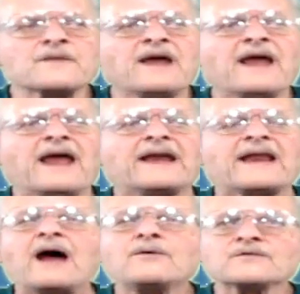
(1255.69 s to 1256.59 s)
And
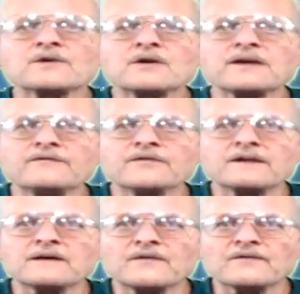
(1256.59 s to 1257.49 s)
I was looking for
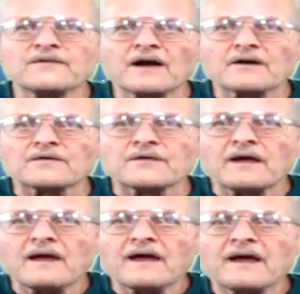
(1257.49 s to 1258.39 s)
them suckers.
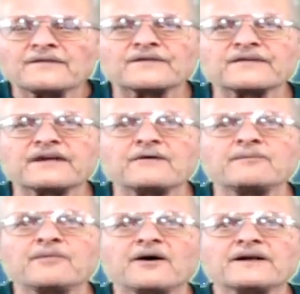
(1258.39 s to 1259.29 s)
And the scary
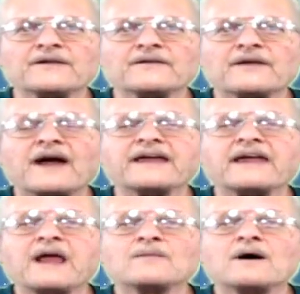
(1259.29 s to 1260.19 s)
part is I
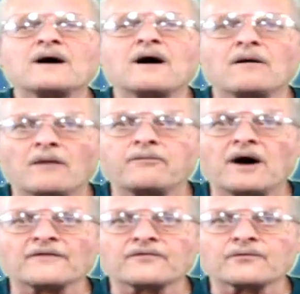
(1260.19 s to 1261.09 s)
came
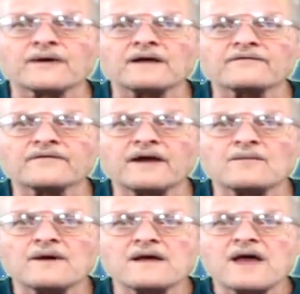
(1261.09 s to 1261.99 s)
upon 3 of them.
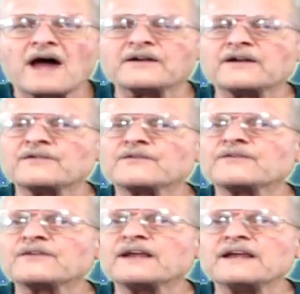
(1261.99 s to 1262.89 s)
I didn't
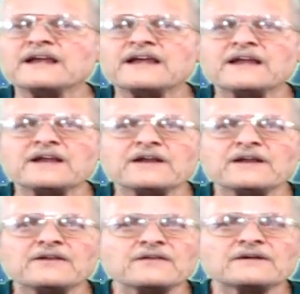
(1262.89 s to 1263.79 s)
see
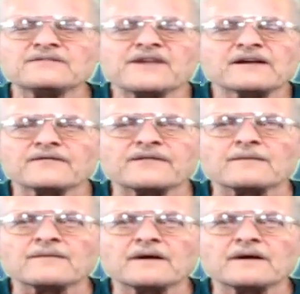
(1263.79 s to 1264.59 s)
none of them.